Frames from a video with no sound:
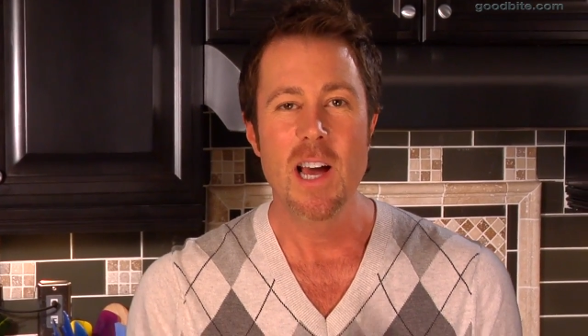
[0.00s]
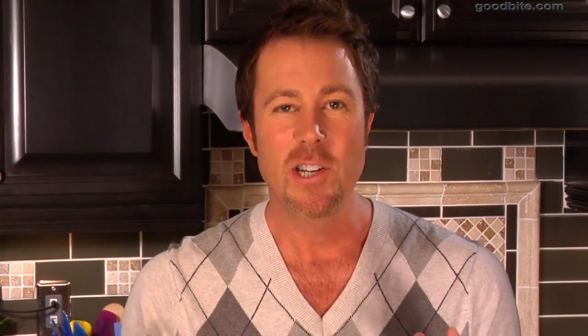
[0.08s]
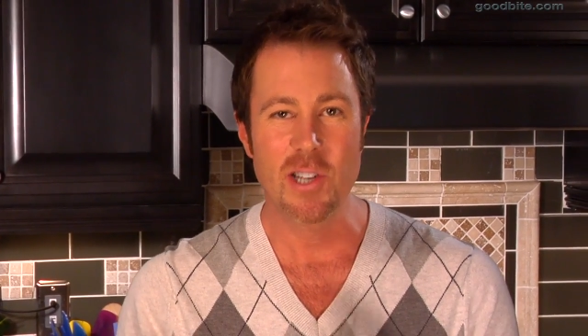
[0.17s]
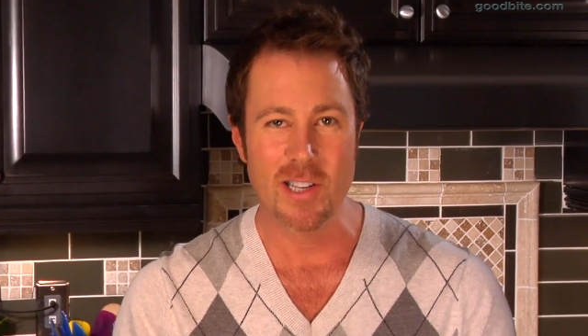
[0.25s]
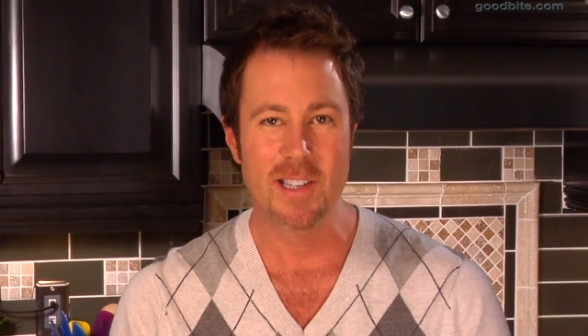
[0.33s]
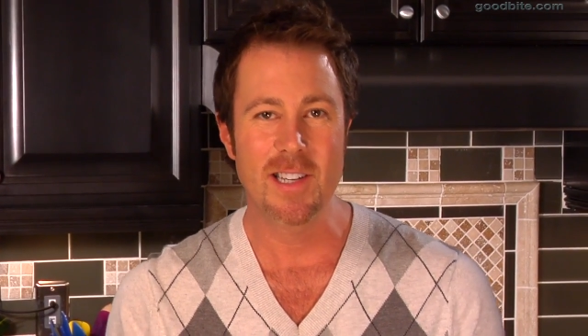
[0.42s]

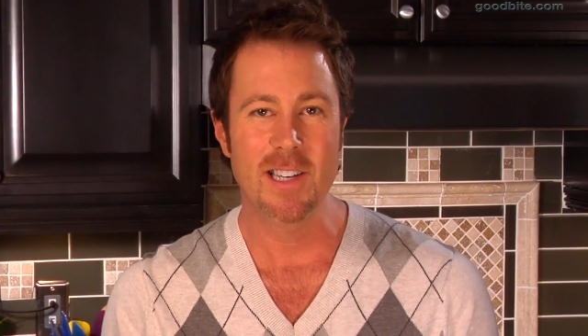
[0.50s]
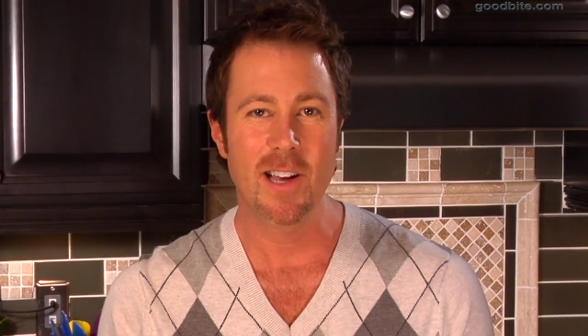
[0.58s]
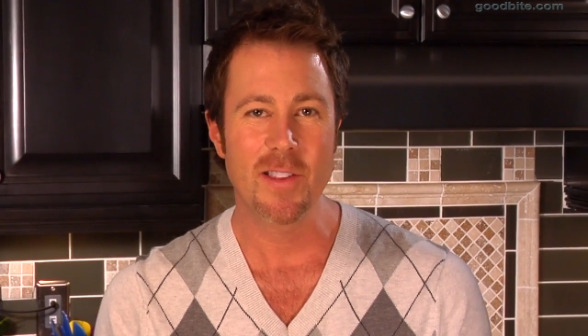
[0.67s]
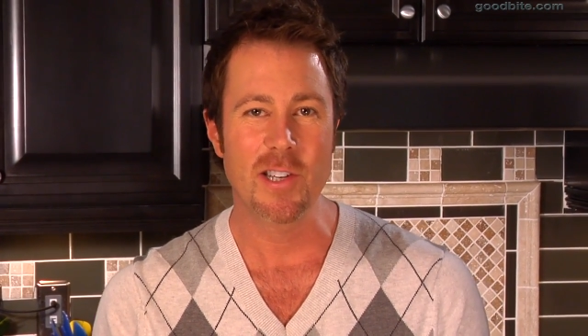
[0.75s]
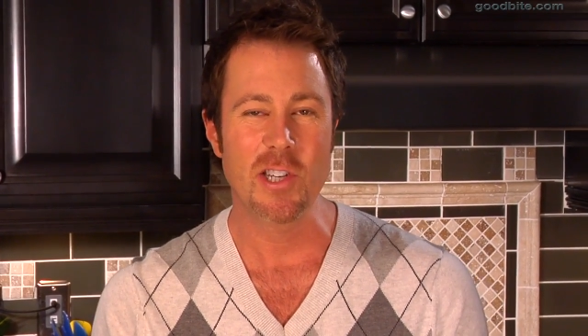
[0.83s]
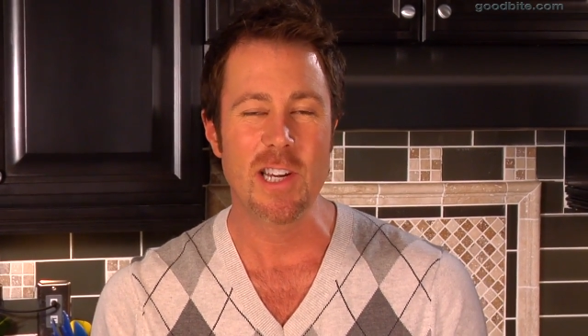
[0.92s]
just
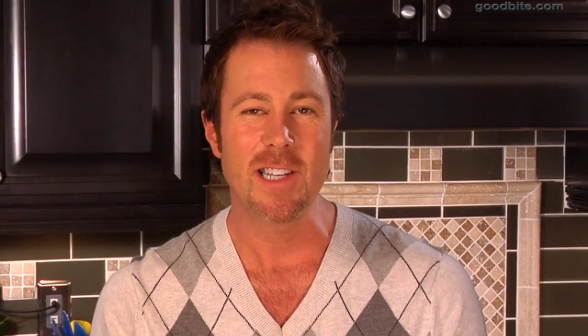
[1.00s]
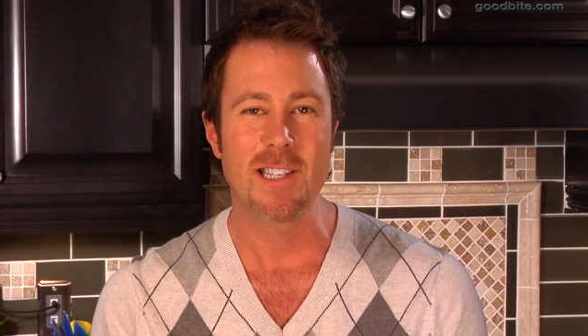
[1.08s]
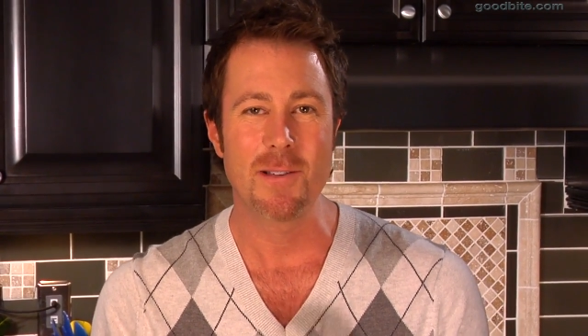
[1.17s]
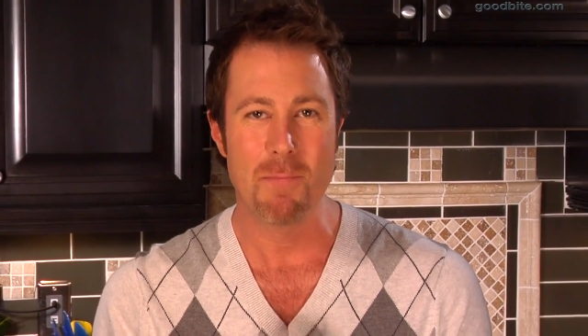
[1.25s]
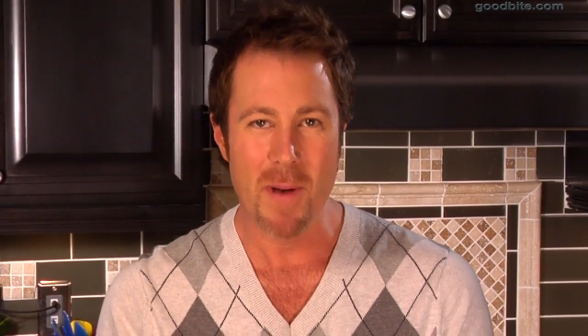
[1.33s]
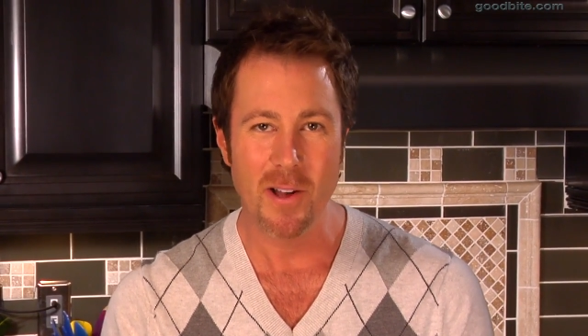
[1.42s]
until the cheese
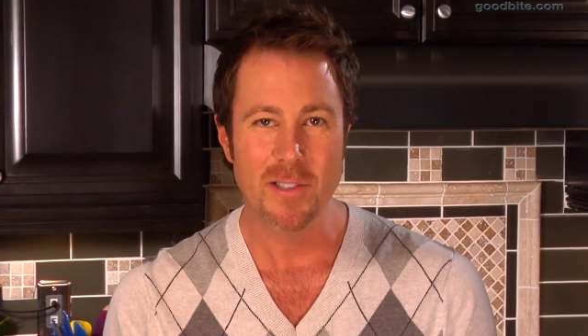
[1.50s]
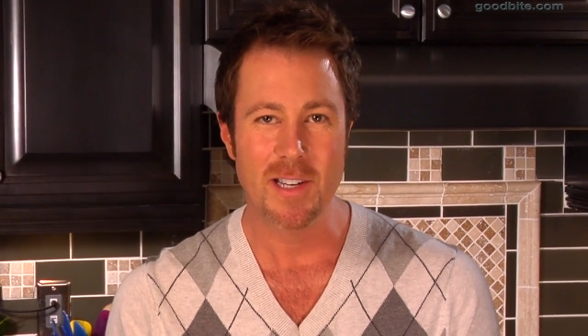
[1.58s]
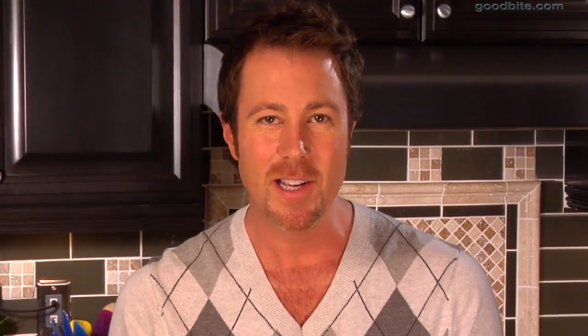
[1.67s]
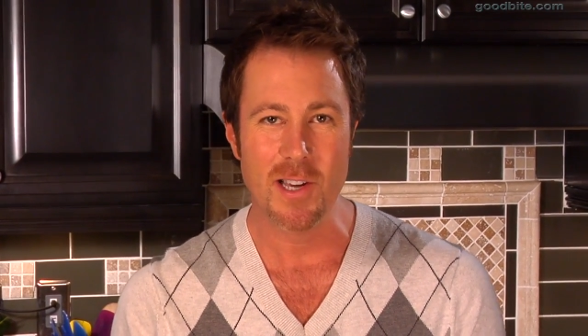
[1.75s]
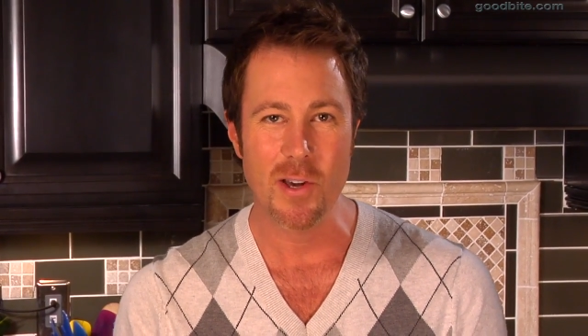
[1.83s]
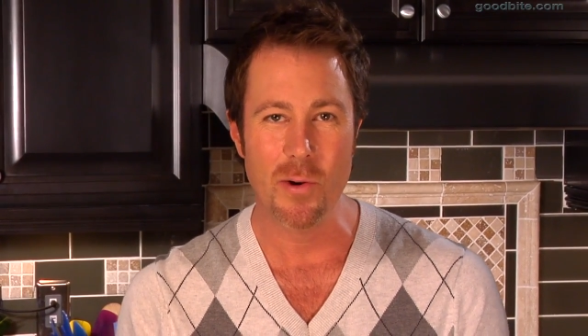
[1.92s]
is melted
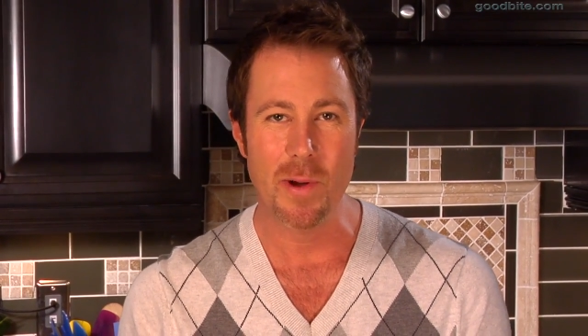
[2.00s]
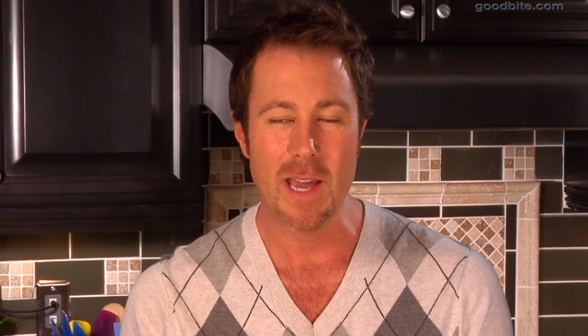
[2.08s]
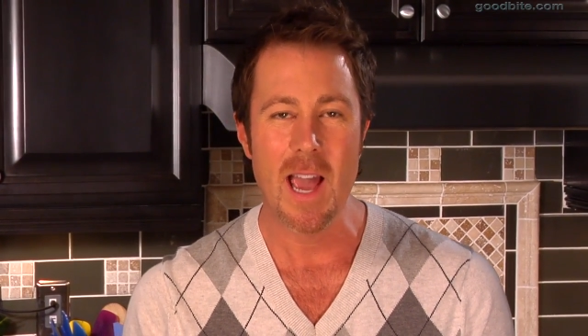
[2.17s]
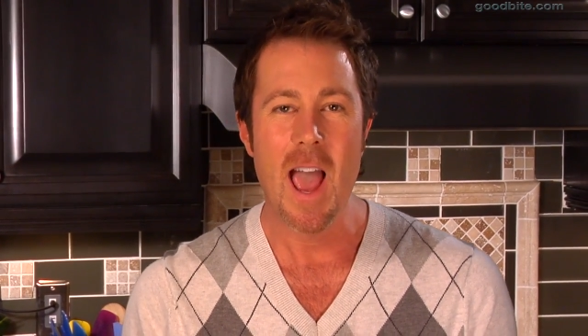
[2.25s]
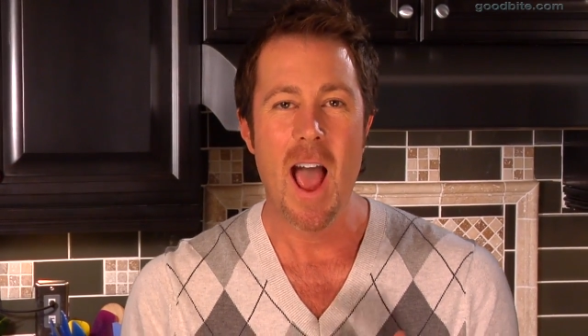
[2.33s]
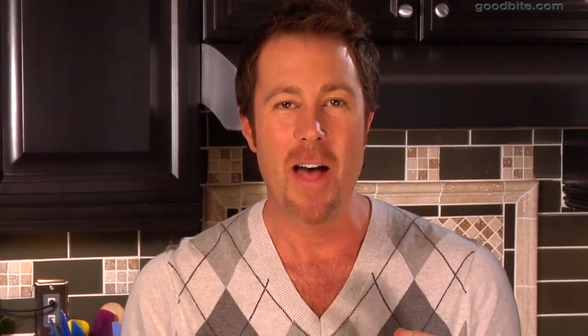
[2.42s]
and
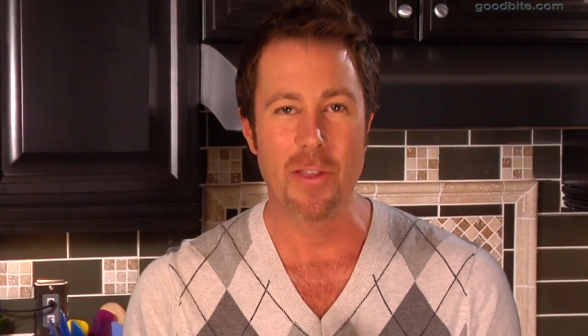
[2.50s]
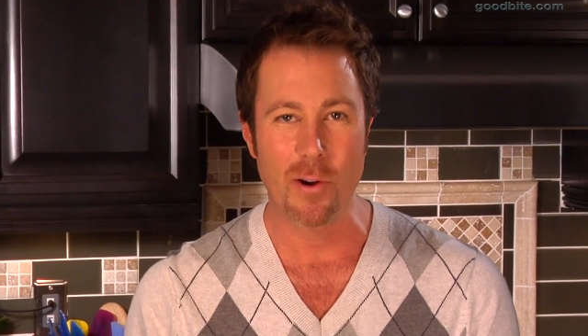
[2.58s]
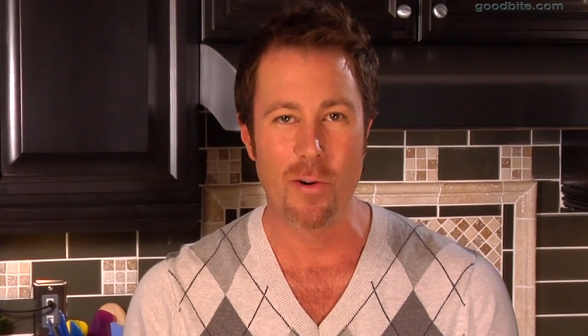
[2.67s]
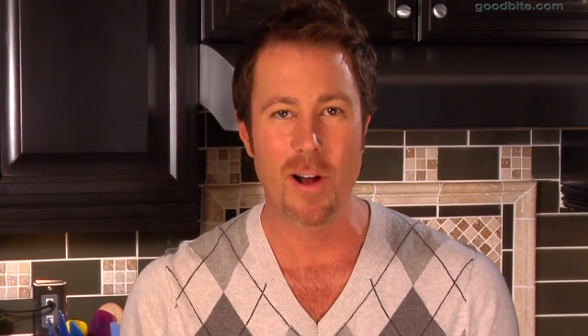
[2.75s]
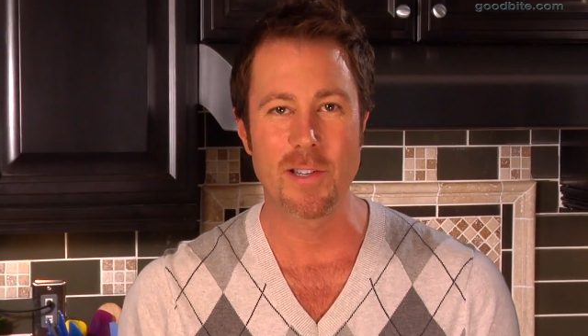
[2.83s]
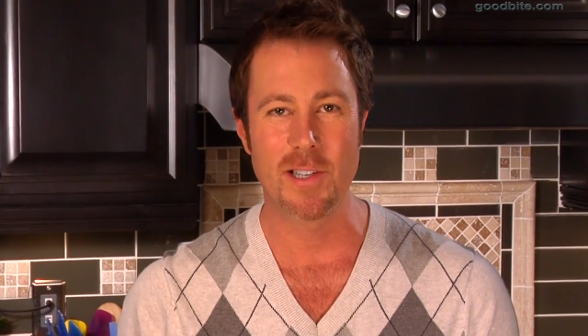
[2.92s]
gooey and the
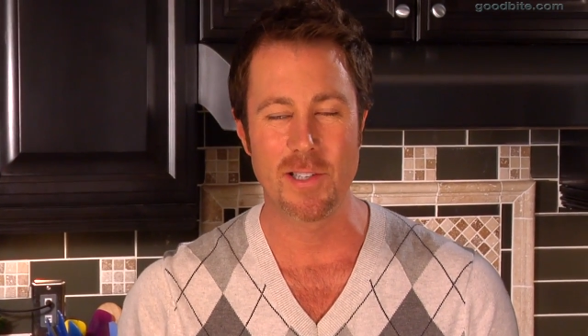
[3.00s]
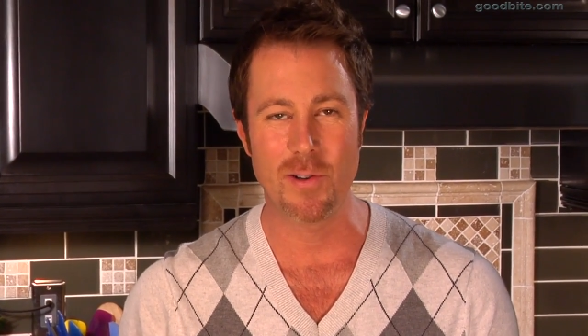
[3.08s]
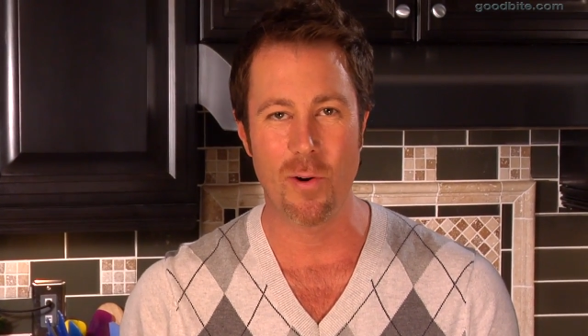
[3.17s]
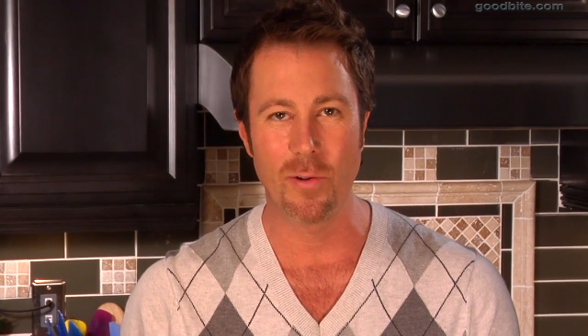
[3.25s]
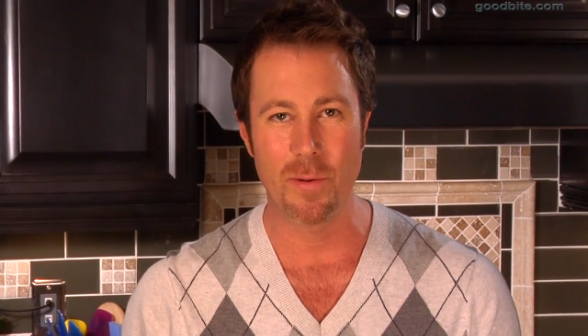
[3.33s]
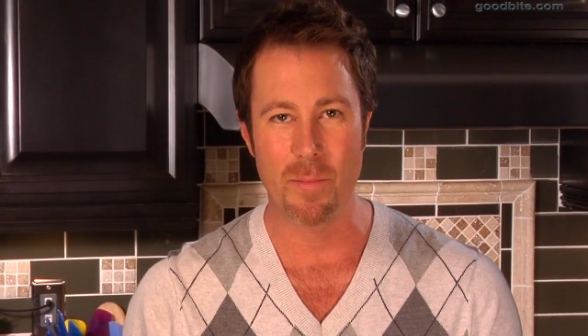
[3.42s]
crust is
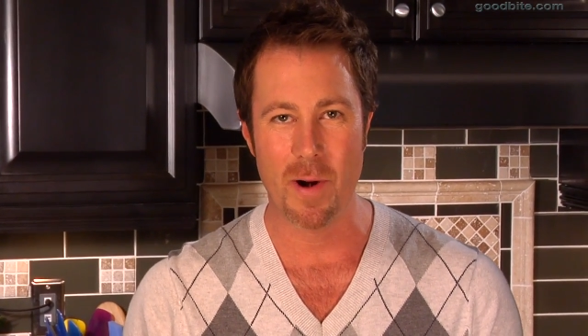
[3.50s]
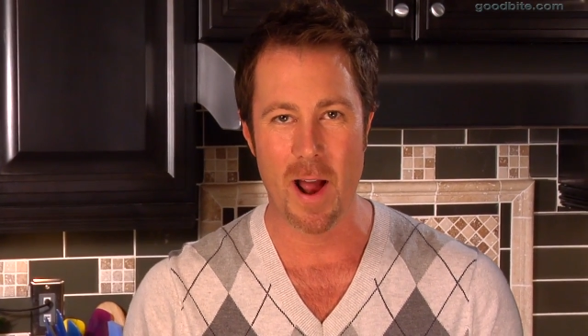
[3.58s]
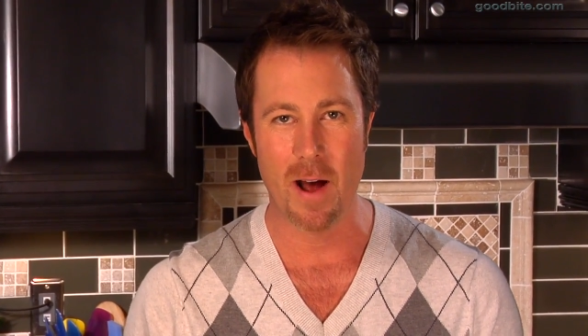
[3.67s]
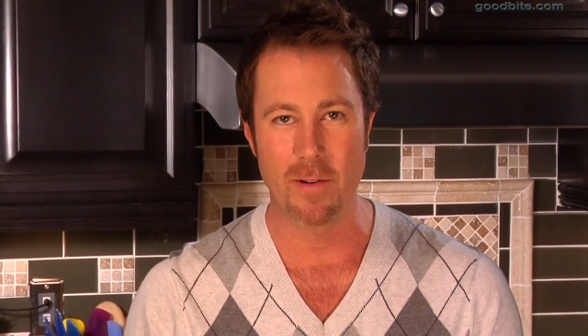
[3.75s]
golden brown.